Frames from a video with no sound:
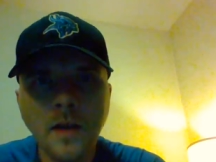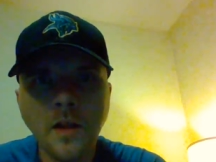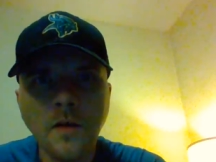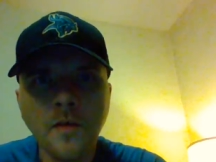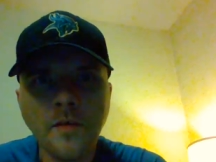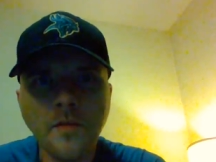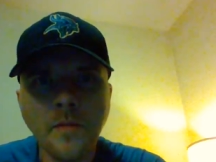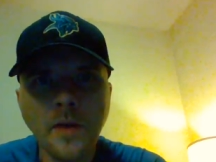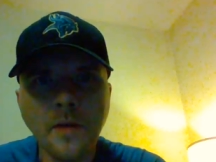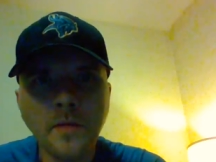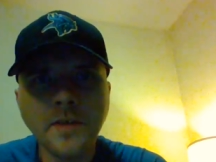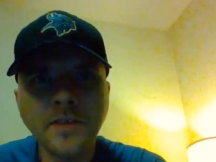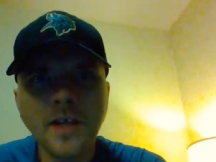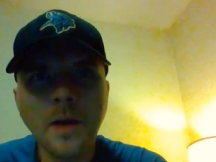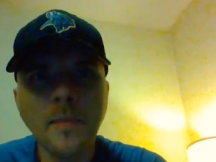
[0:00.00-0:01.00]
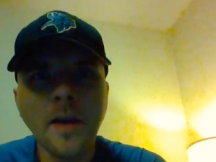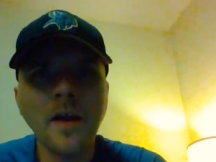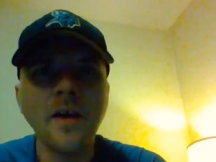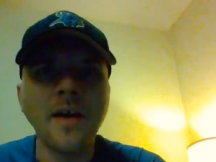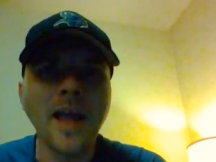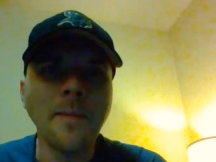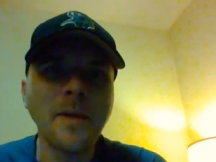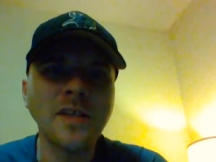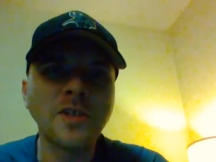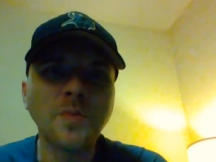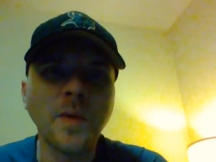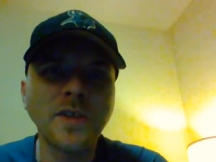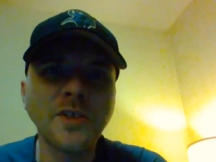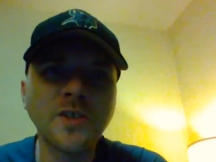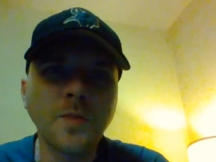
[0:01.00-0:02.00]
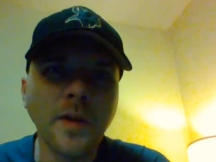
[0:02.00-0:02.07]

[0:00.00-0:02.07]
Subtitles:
Hello, everybody. What's up? Eric MN Twins